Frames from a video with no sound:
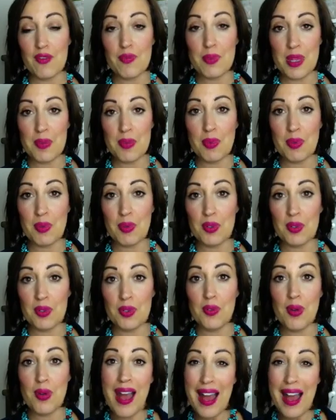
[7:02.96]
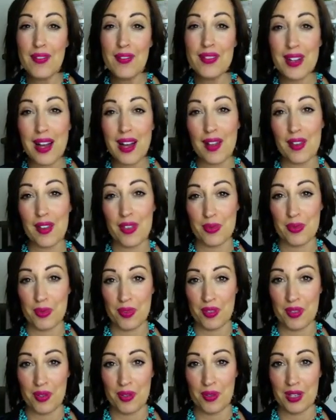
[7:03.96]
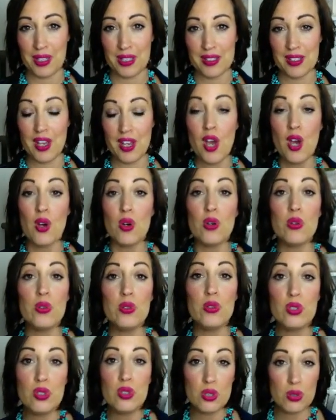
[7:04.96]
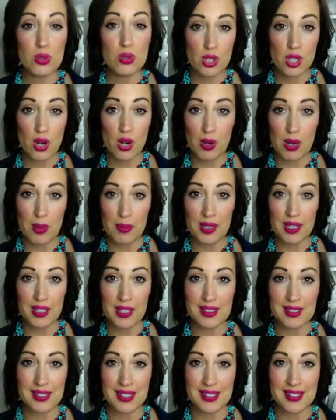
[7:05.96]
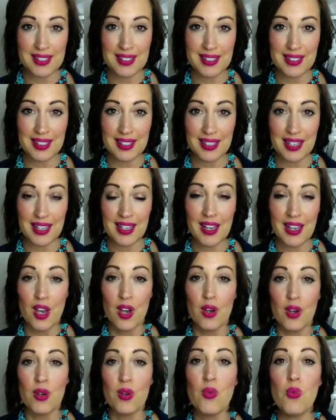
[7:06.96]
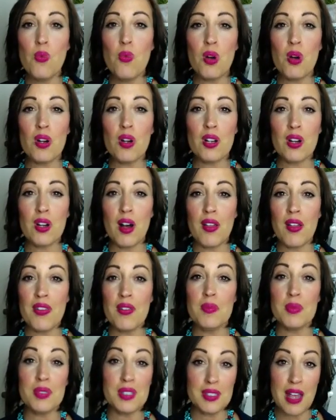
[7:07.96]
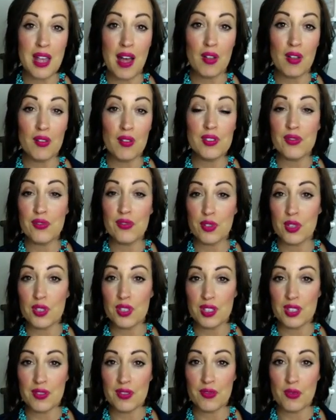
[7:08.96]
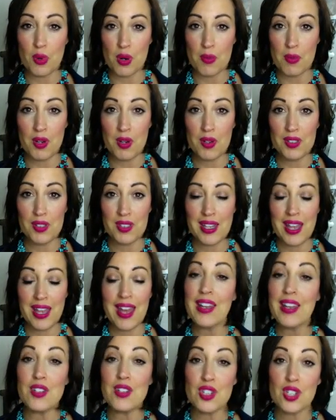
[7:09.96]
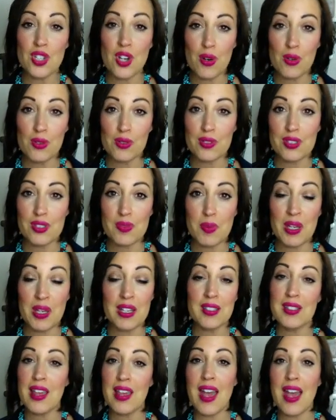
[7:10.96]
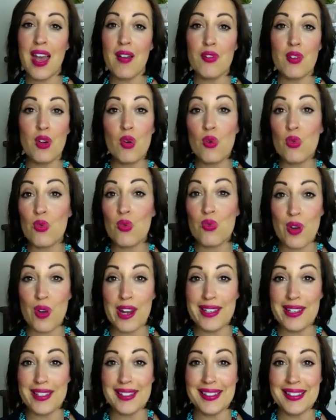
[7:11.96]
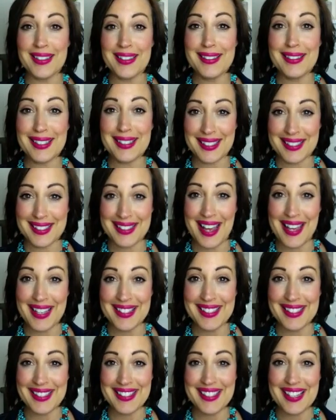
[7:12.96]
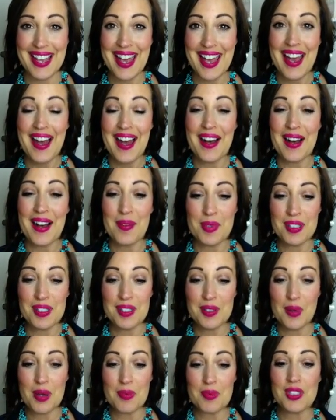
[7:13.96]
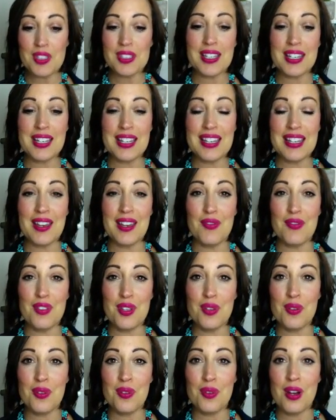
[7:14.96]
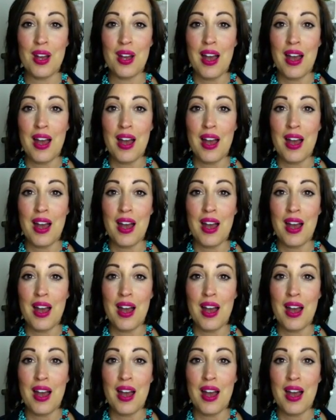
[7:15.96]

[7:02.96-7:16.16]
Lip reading: people who have cut through the noise, who do show up consistently, who work on themselves first and foremost, and it shows because they have great success. So I'm just going to give you